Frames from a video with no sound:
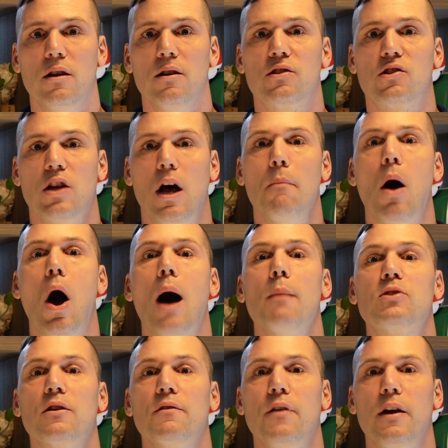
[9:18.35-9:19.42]
Some
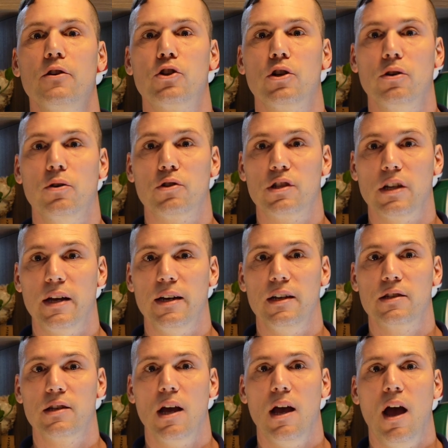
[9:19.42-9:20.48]
observational
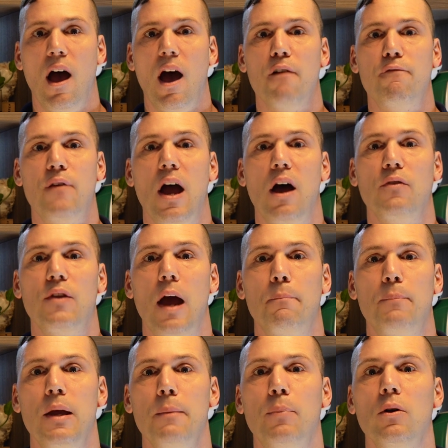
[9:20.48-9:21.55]
studies have found that
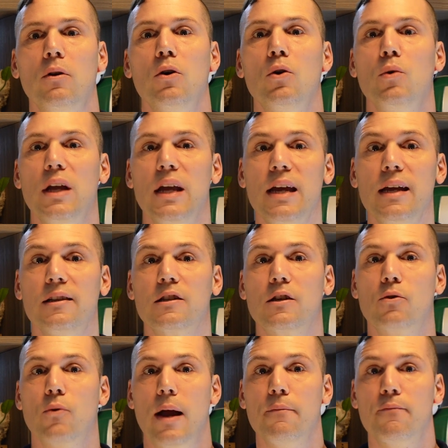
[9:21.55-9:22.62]
people who eat
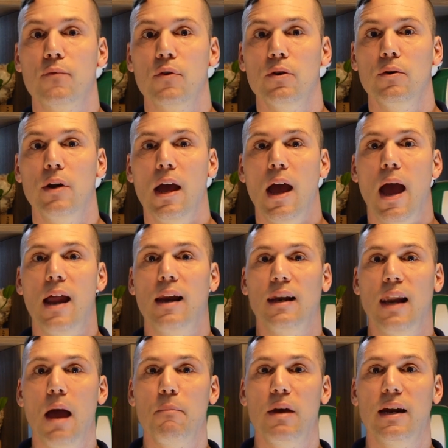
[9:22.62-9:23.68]
grapefruit and
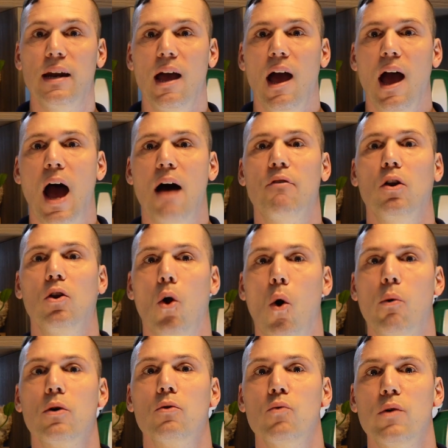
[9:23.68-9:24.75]
lemon have a
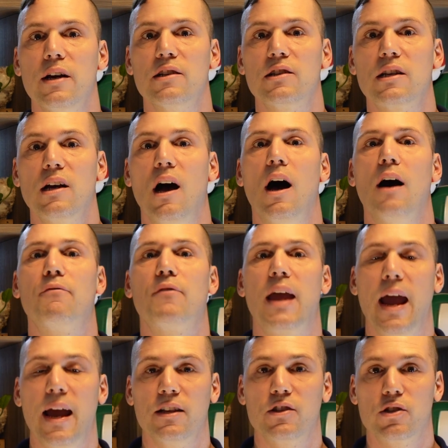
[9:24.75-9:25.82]
lower risk of
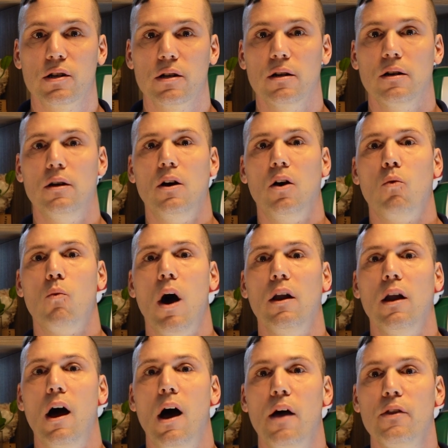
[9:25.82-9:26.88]
cancer,
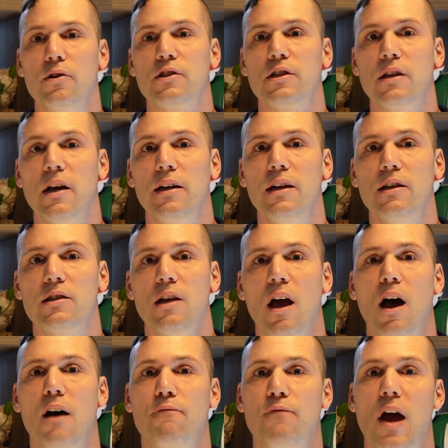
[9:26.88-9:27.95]
while other studies
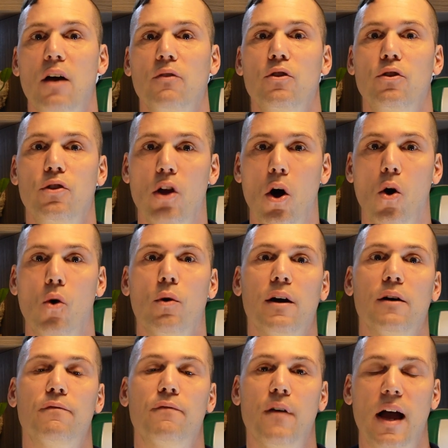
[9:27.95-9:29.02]
have found no
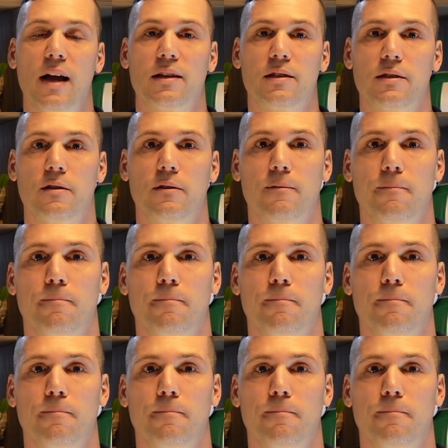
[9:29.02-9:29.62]
effects.